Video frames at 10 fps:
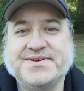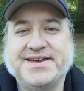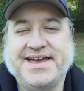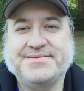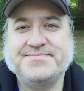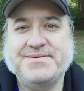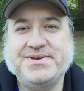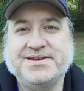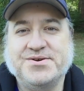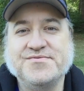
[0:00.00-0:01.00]
I had
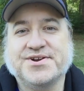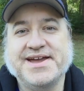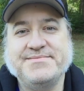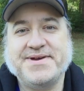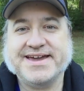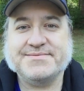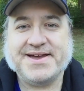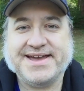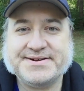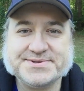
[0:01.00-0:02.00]
maybe an overnight back at
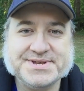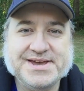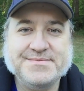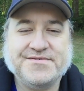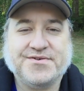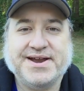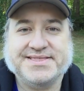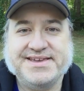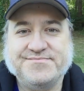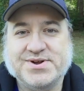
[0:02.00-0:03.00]
my house before I had
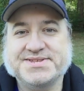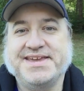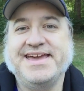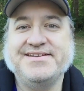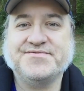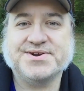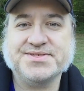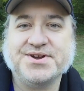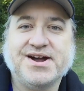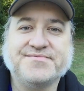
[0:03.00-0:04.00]
to leave once again for
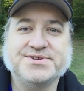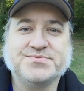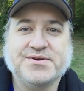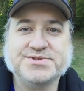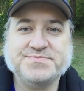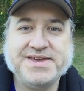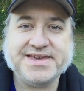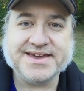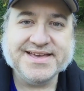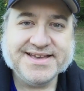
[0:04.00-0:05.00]
another conference where I was
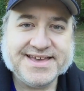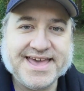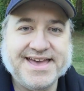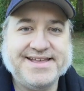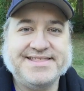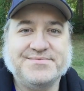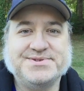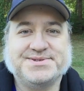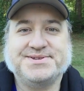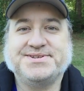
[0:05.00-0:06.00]
speaking, and that
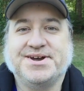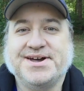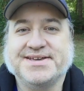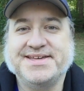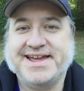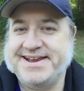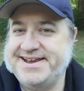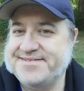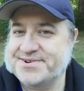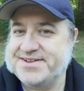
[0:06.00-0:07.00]
was a talk that I had
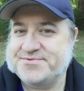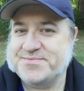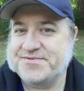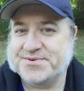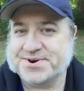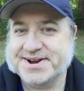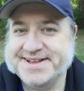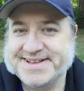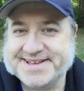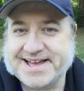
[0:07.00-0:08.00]
never given before.
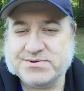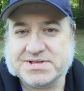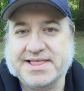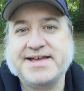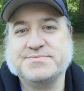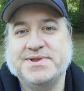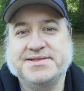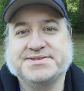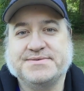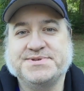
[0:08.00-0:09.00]
I was a
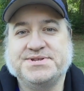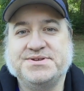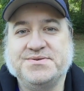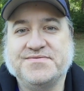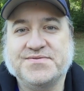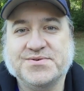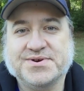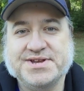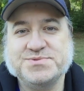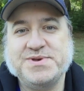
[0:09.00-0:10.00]
last-minute substitute
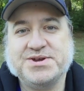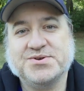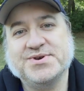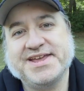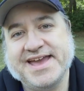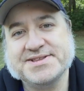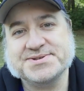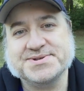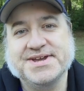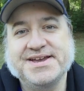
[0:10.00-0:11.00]
for a speaker who had
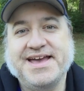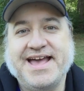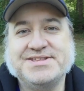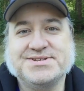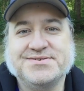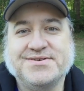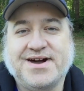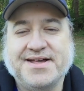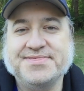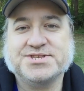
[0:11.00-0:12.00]
canceled, and so
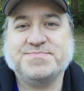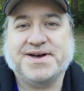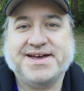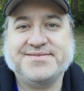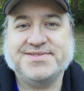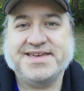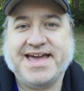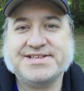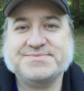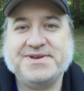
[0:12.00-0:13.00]
on the spot, when
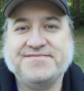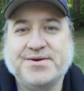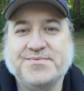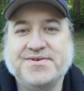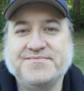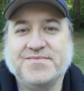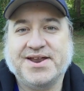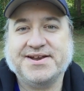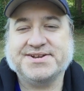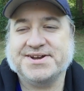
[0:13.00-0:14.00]
they asked me if I
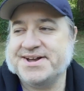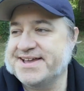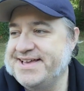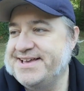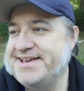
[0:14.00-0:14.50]
wanted to talk,